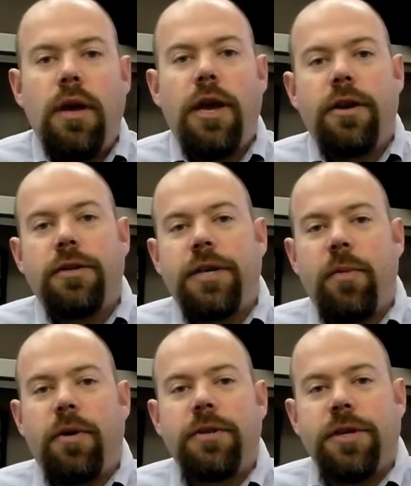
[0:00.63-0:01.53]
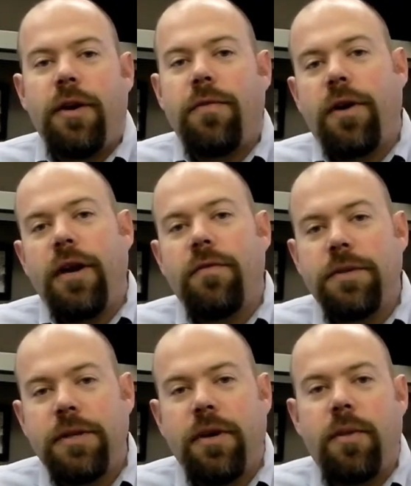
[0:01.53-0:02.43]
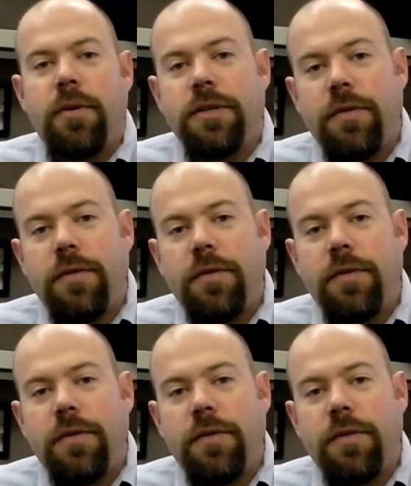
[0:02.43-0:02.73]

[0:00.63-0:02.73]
Hey there, Chad Boeninger here for Ohio University Libraries.